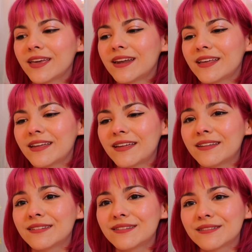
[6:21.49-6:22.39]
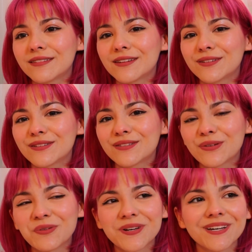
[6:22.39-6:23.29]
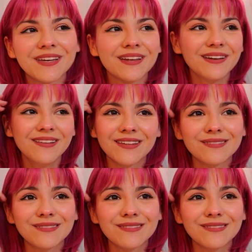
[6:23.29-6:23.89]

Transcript: It is so good,